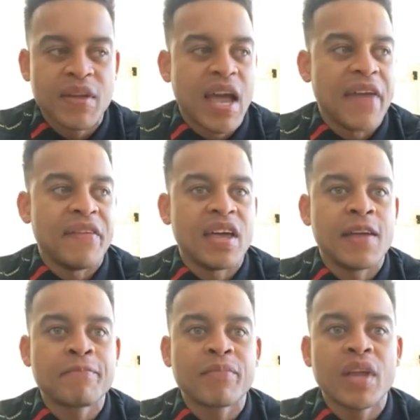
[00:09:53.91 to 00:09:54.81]
And
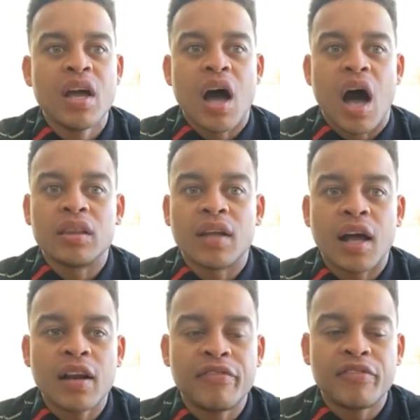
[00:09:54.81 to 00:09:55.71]
then a
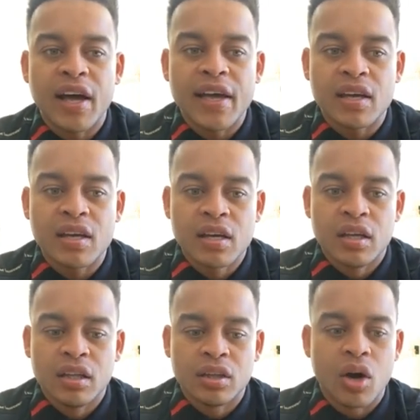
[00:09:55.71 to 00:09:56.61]
lot of like
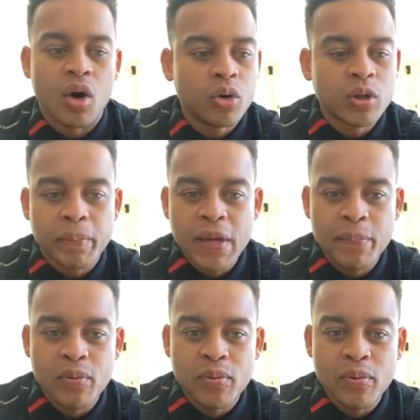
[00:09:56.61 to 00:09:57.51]
the older
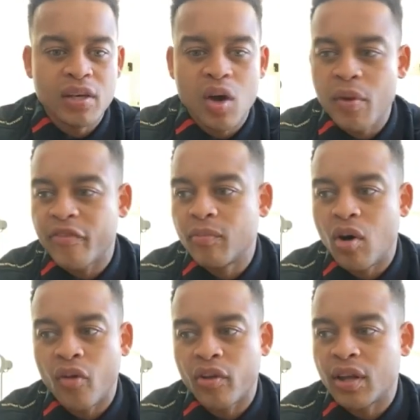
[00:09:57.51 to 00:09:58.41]
people, they know me from
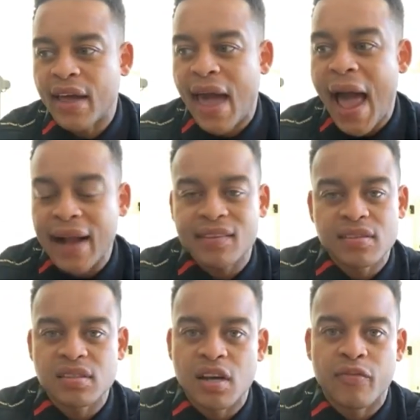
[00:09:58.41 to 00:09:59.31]
all the like acting
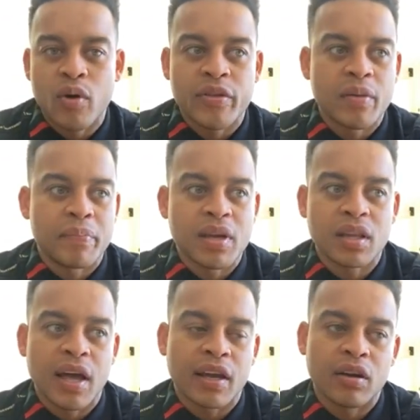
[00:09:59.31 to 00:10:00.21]
stuff, whether it be
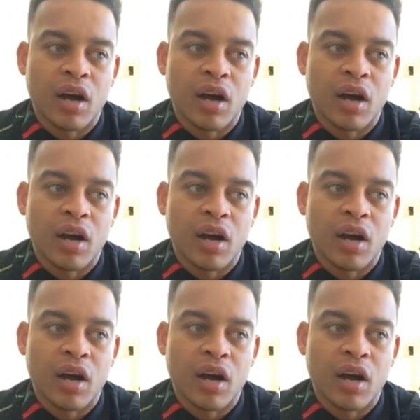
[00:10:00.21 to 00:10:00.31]
like